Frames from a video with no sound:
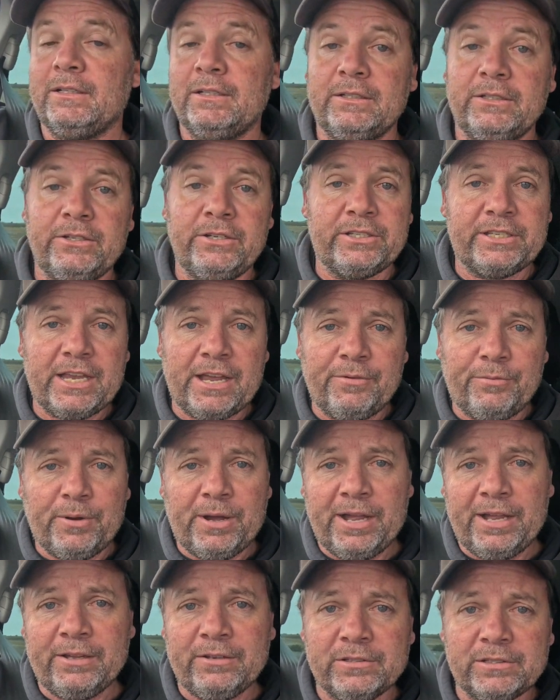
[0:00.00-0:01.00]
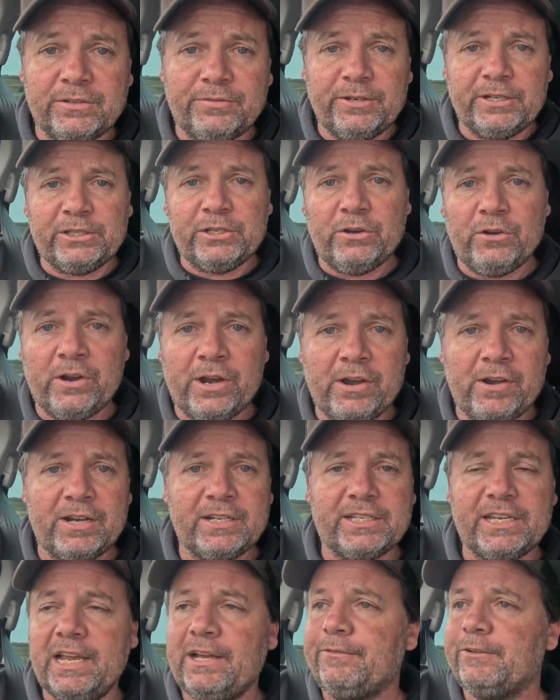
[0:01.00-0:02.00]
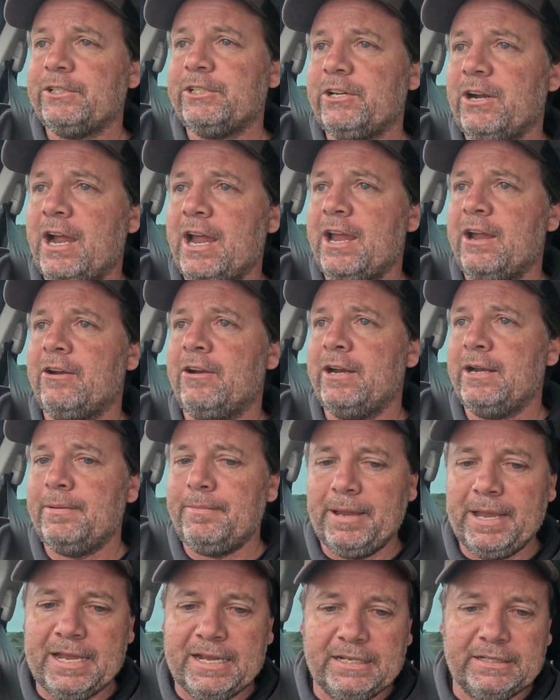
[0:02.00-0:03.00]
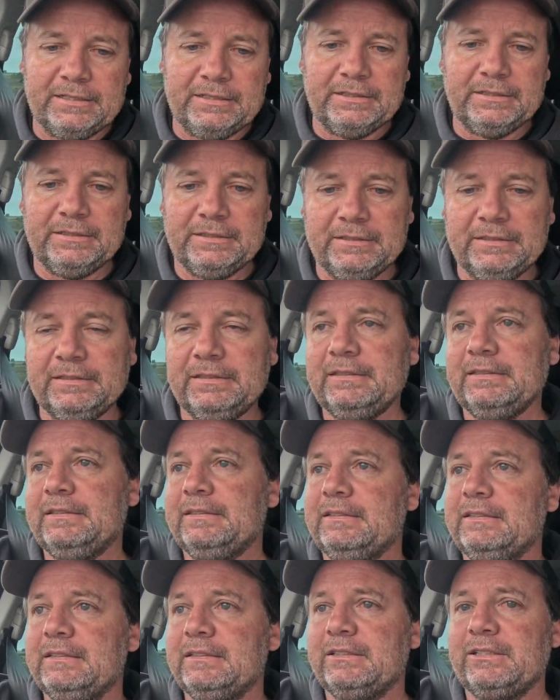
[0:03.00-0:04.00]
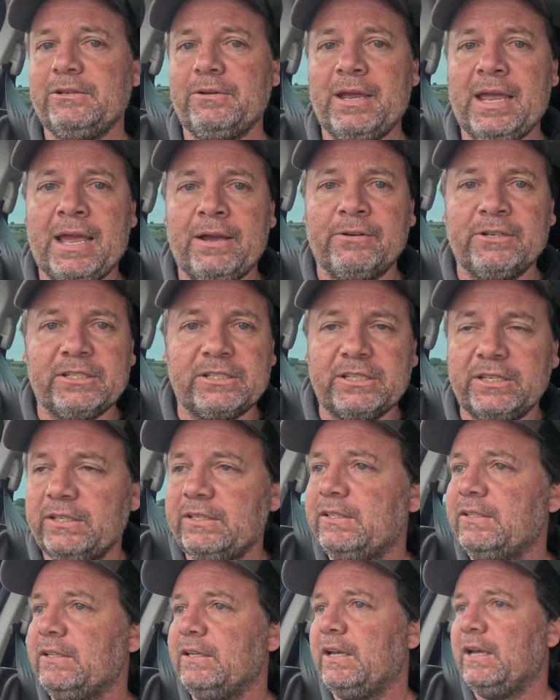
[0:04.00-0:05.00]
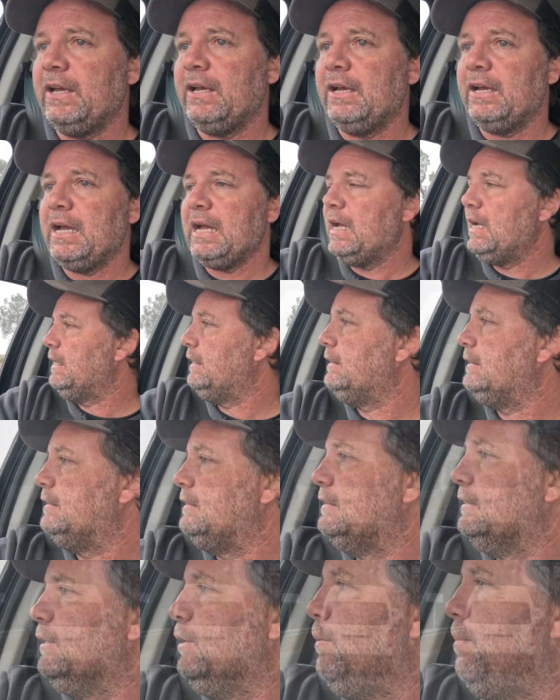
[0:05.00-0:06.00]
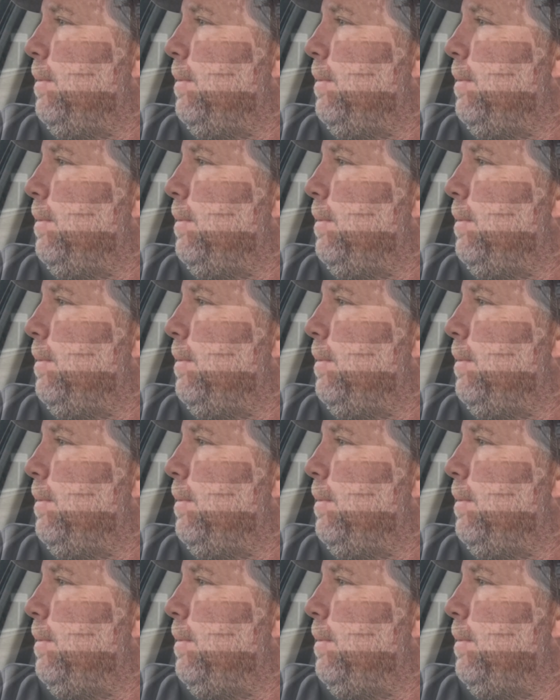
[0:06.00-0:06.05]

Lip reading: New South Wales, Victoria and South Australia in about 2 hours. It's not